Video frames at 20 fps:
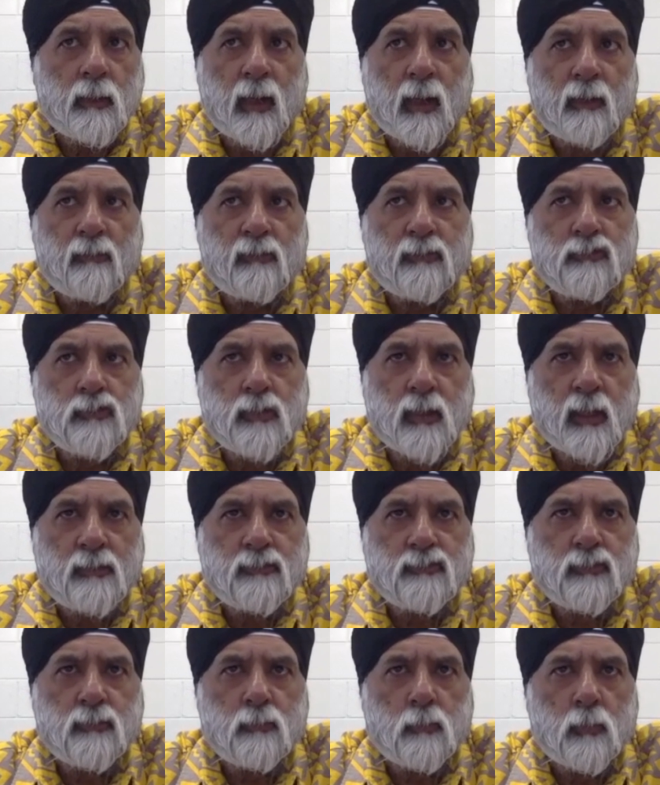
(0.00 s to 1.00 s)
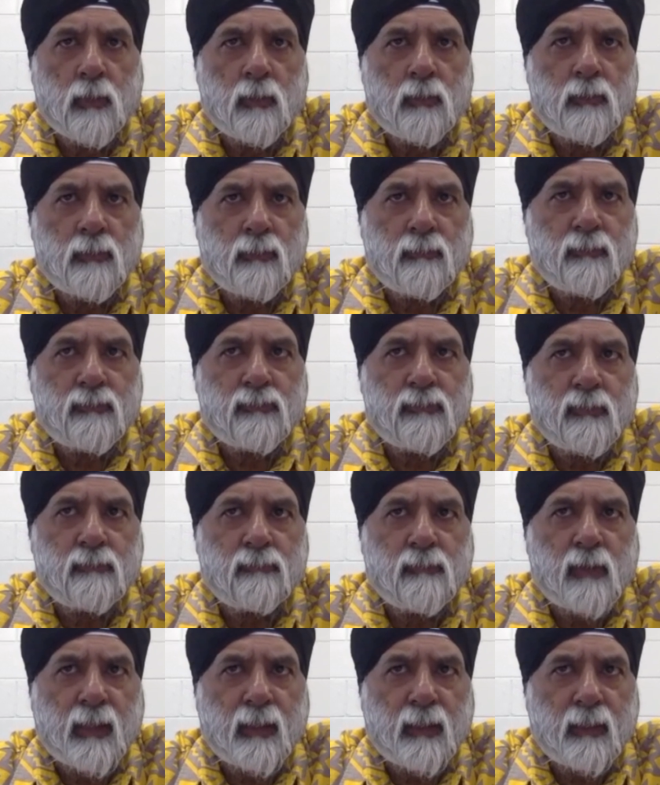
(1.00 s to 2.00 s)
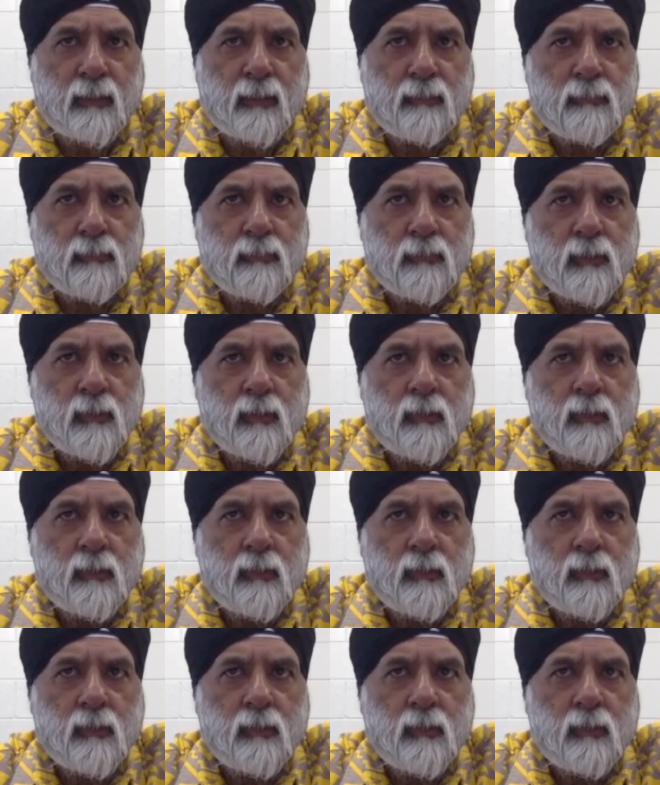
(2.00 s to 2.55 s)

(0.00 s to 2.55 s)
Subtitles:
Higher Education World University Rankings